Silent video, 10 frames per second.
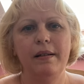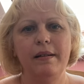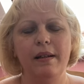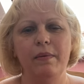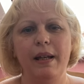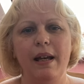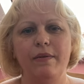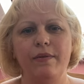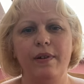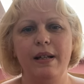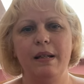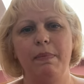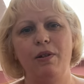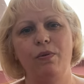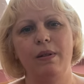that we have a very
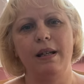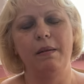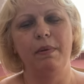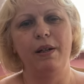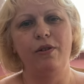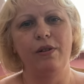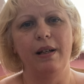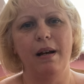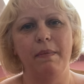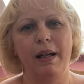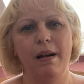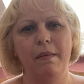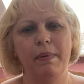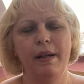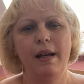special celebration coming
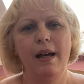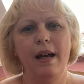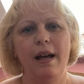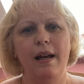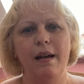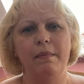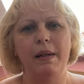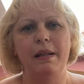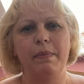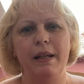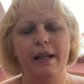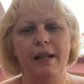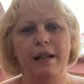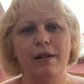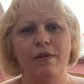up at the
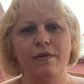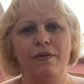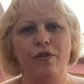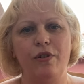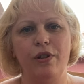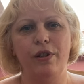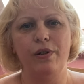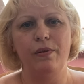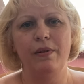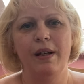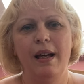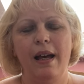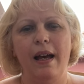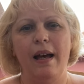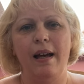beginning of June.
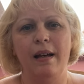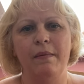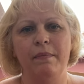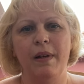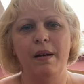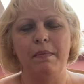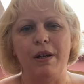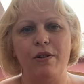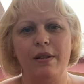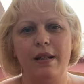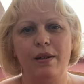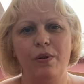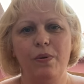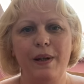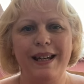Her Majesty the
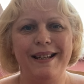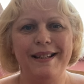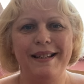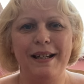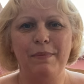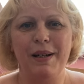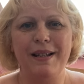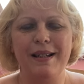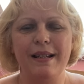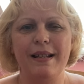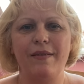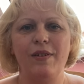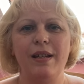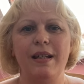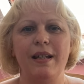Queen is celebrating
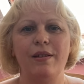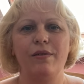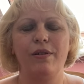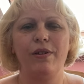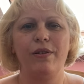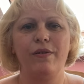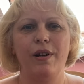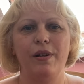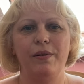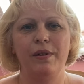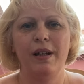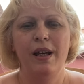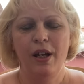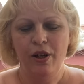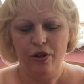70 years on the throne.
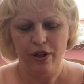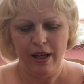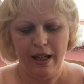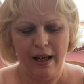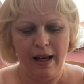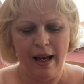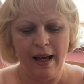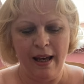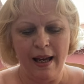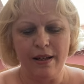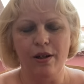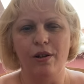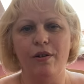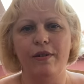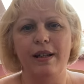She had her
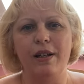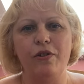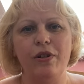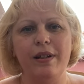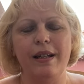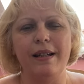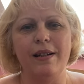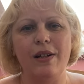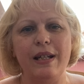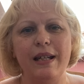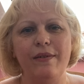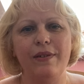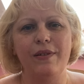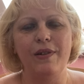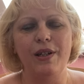coronation in
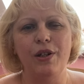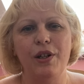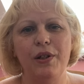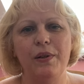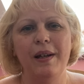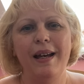1952,